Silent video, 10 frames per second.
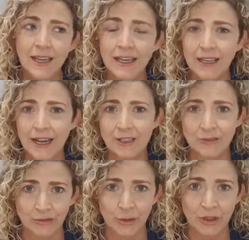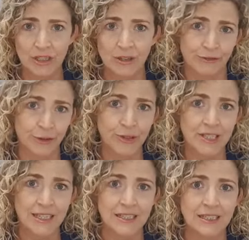He has food
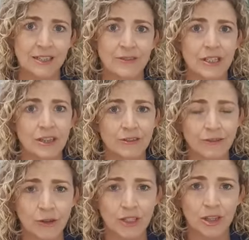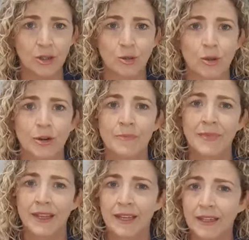sensitivity, the foggy thought.
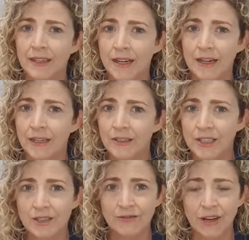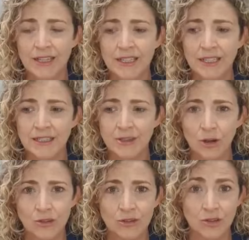He just finds his
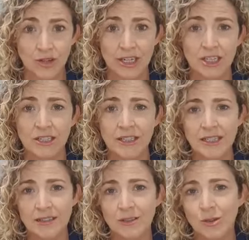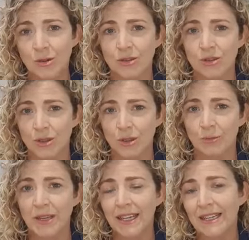concentration isn't as good as it
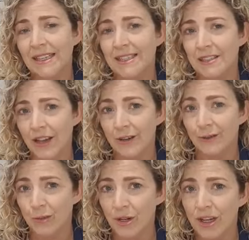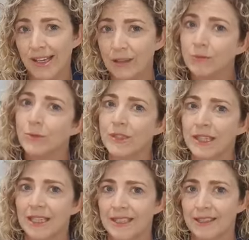should be, and in his line of work, he
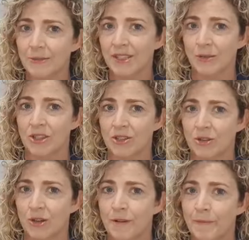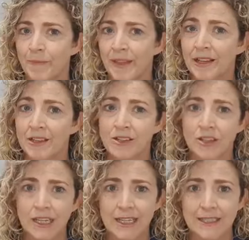really needs to be switched on so
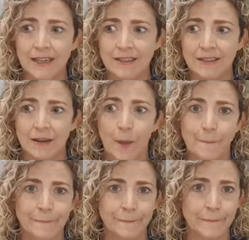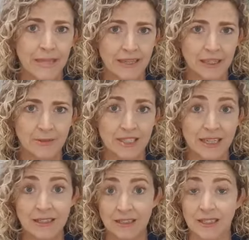that he doesn't make any
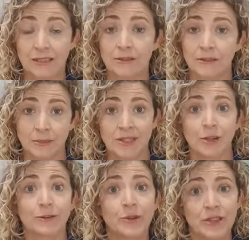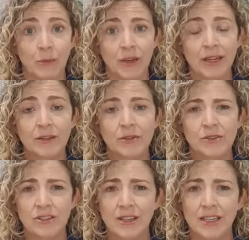mistakes and kill himself or someone else.
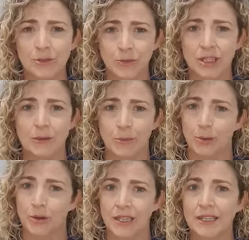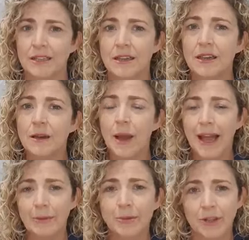So that's really important that he's
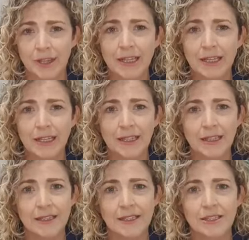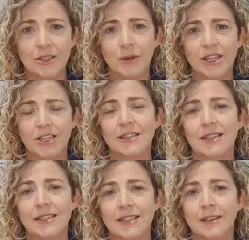able to think in the situation that
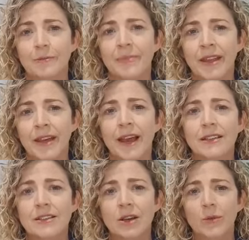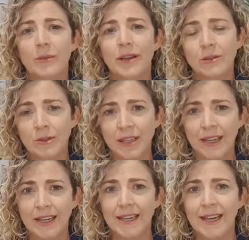he's in. And so when we're looking
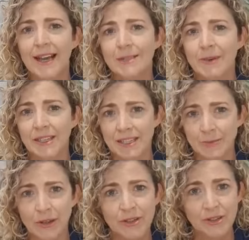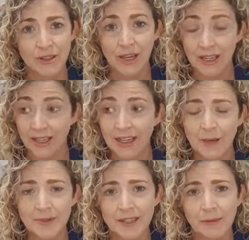at it, he has been exposed to, again,
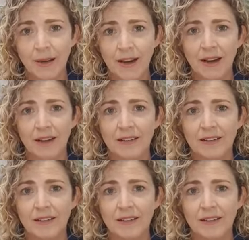Epstein-Barr.